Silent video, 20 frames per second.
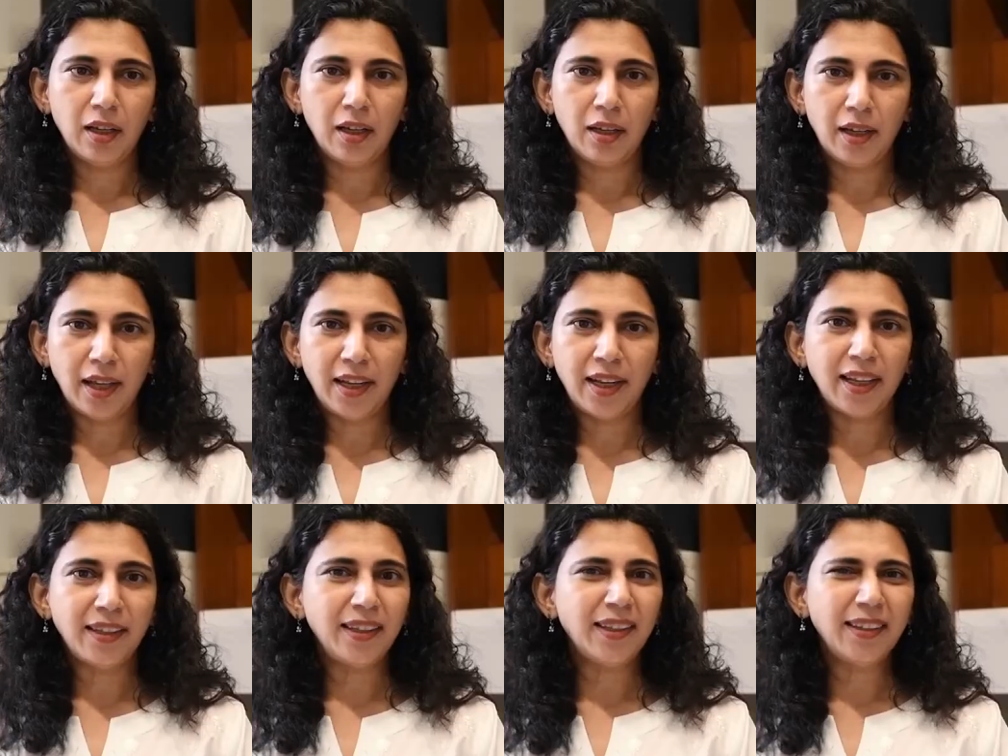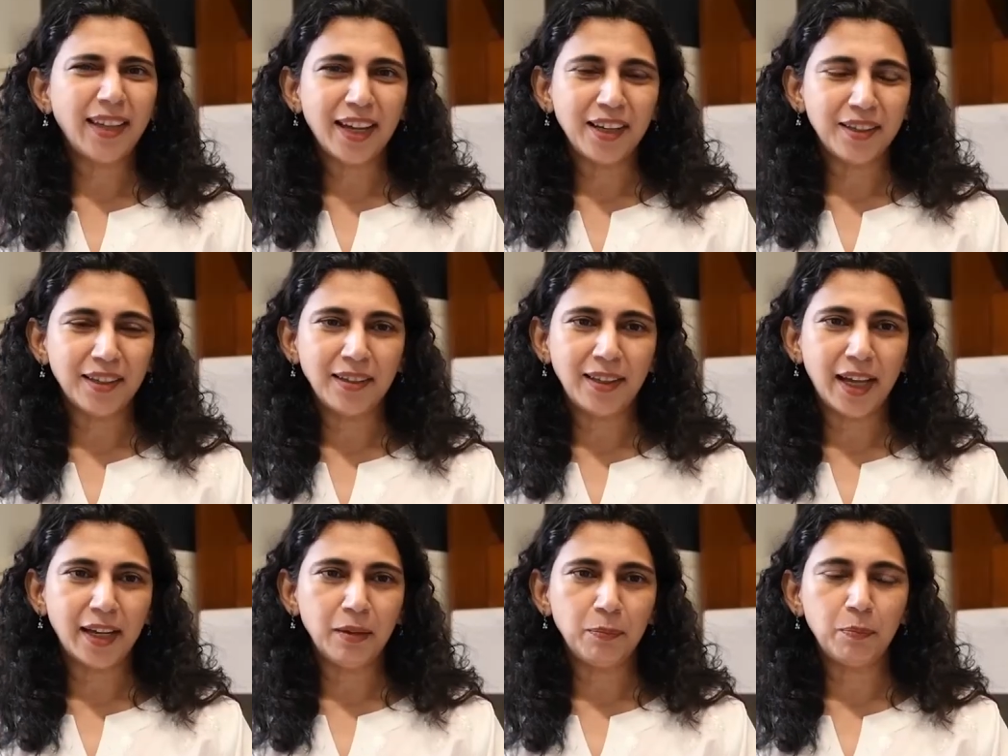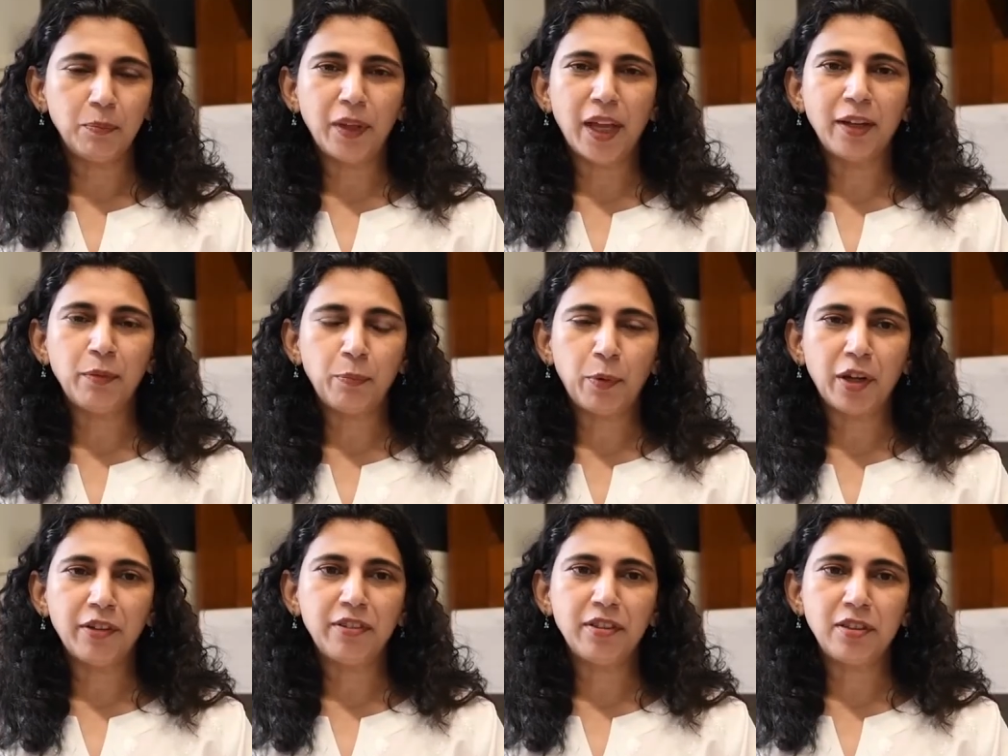And I think that
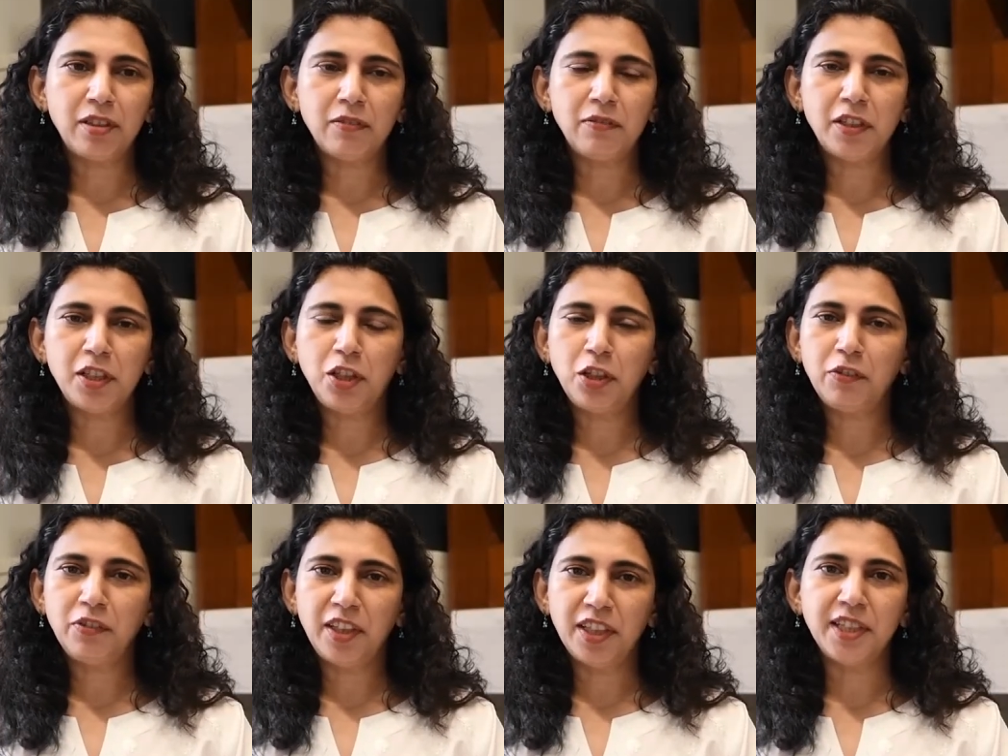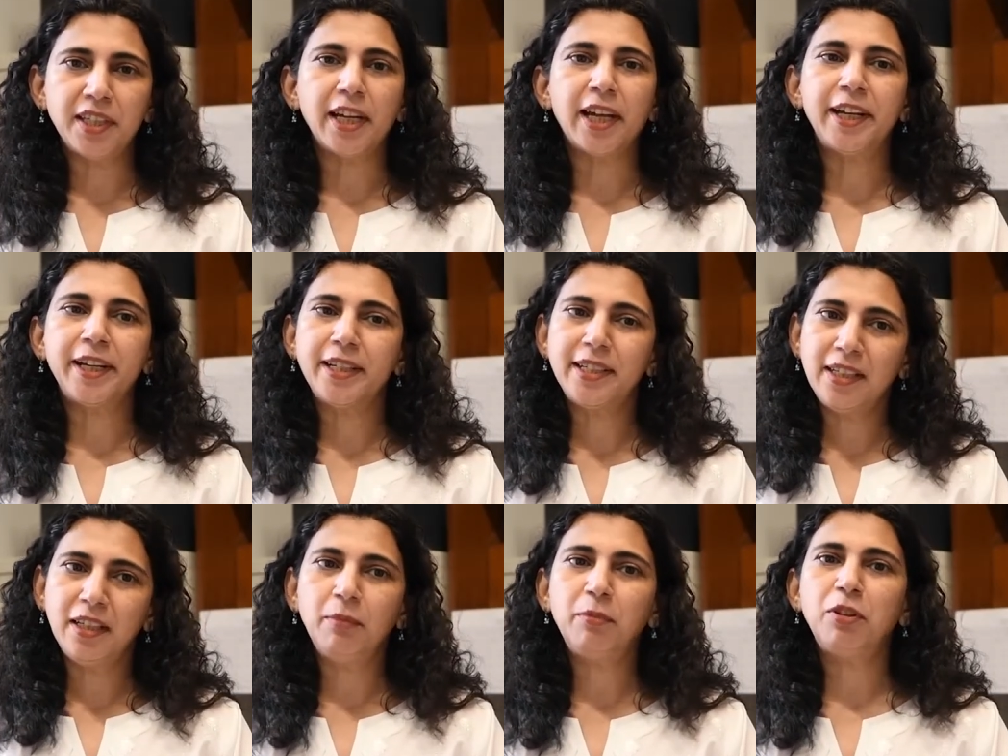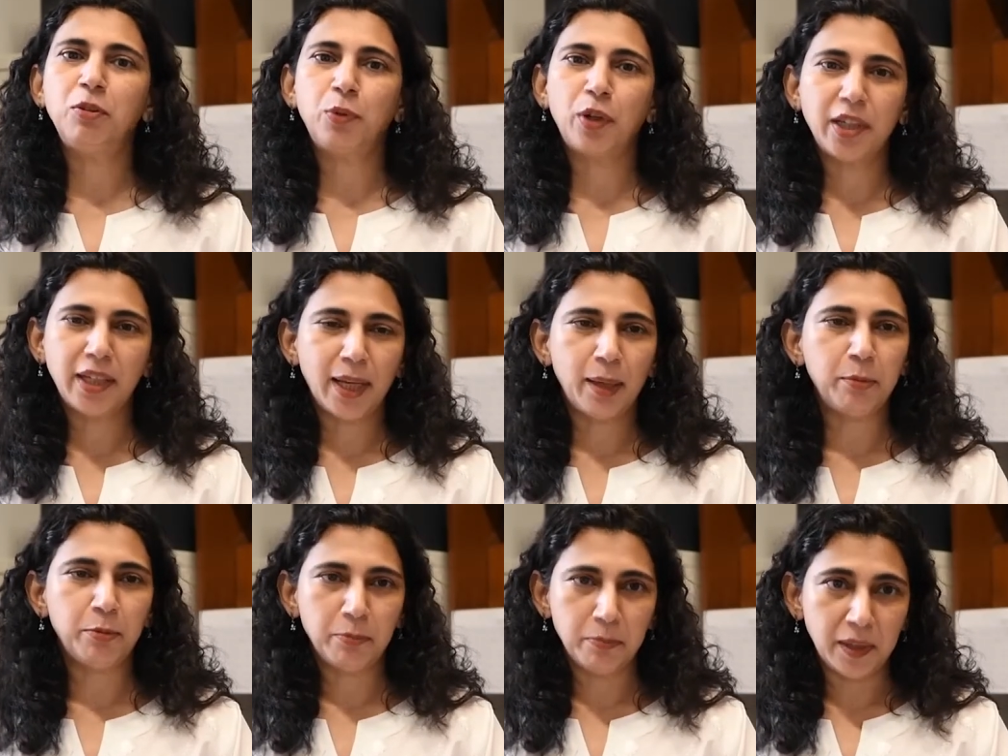positivity of the entire team is what
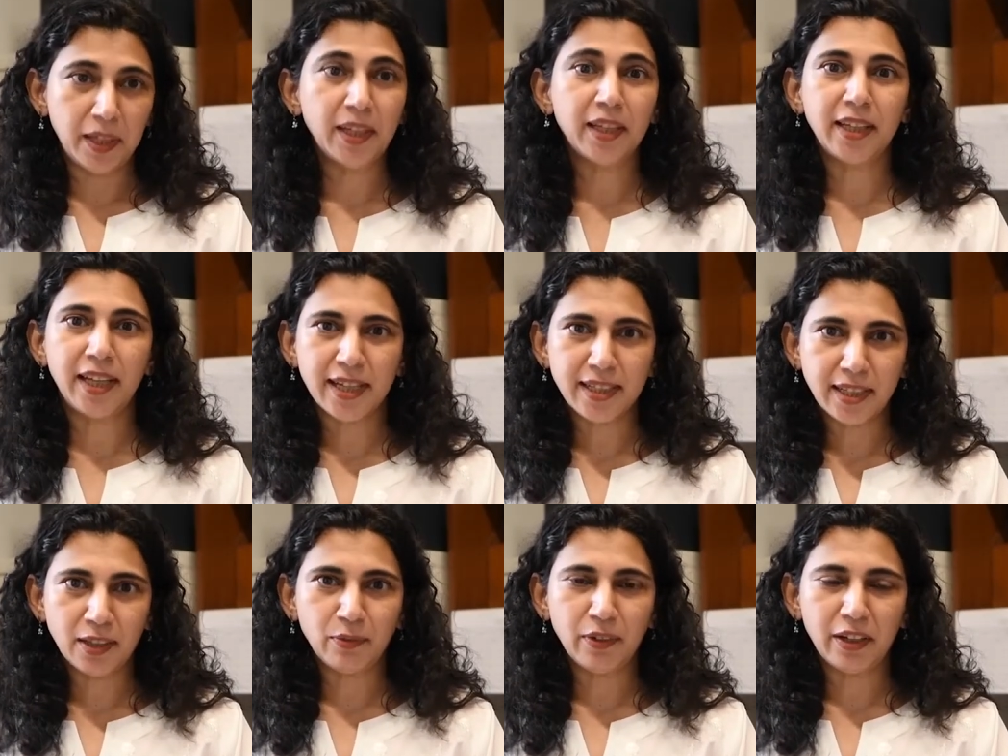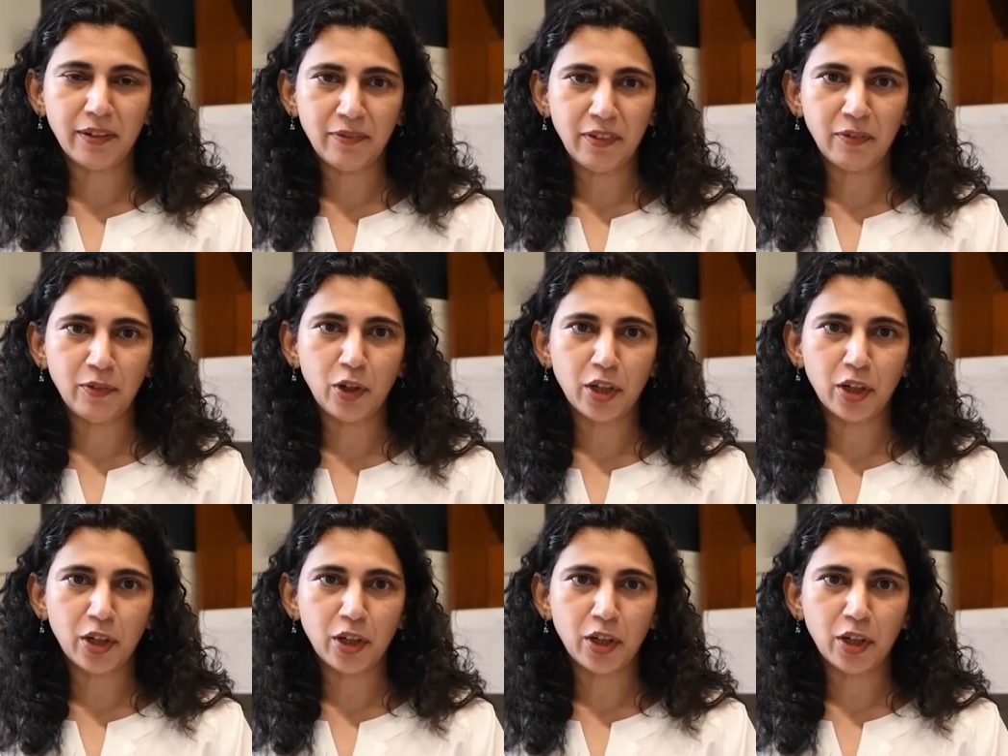helped me in getting where we